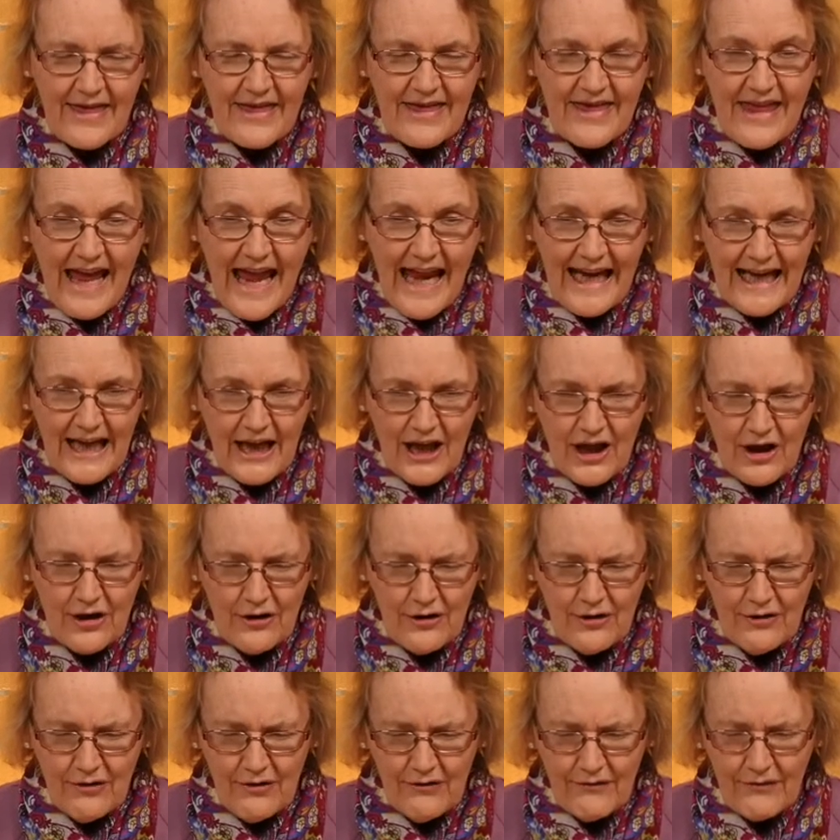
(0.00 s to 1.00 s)
Thank
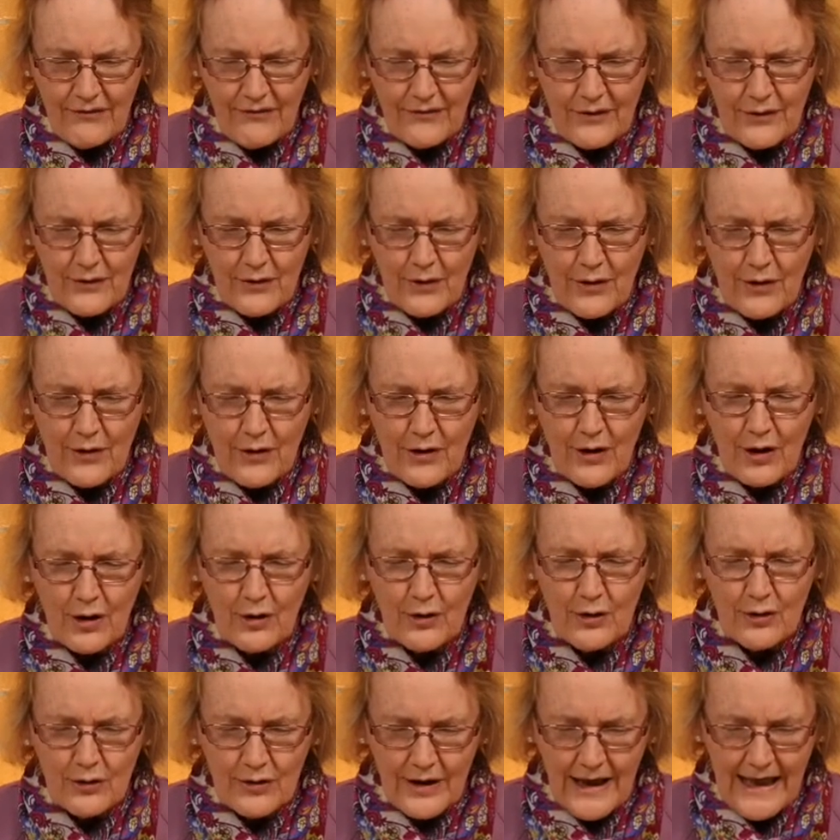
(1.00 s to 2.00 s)
you for
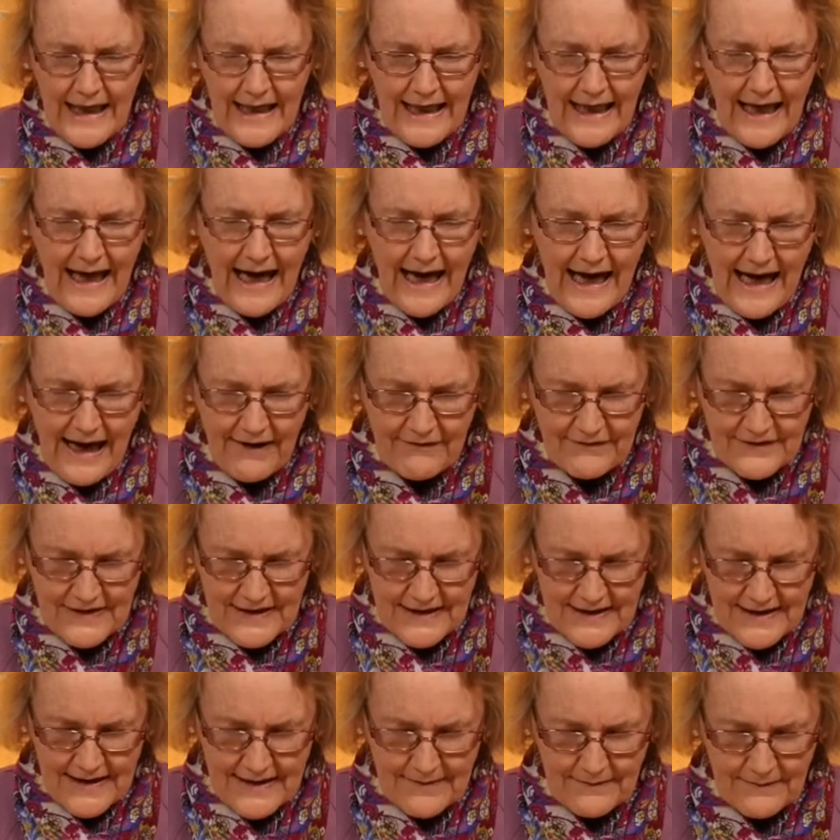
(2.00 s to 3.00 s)
looking after
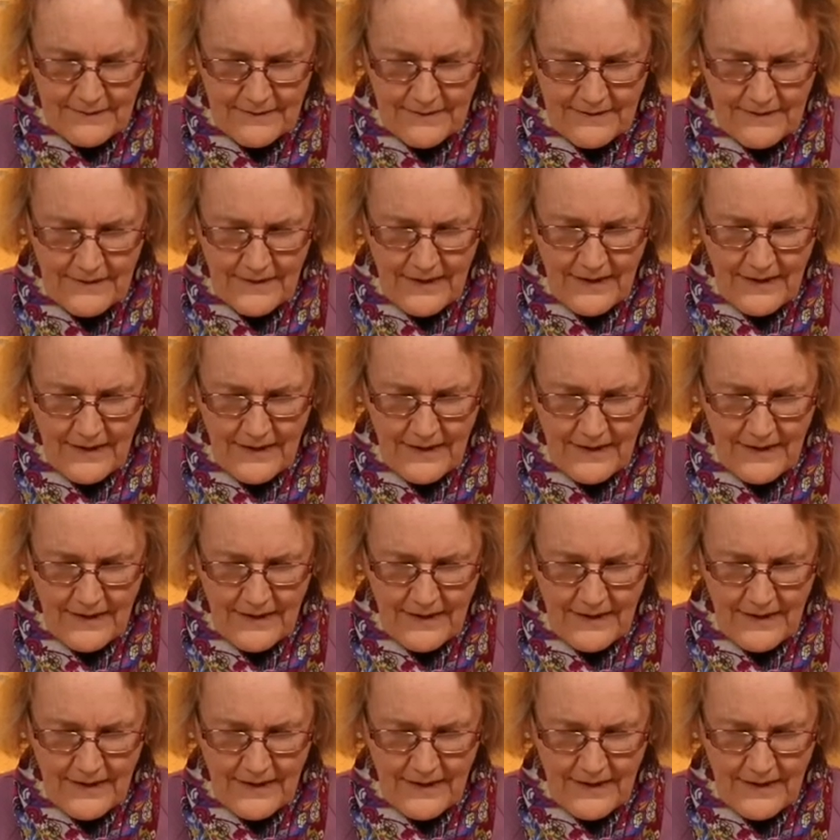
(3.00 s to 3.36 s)
them.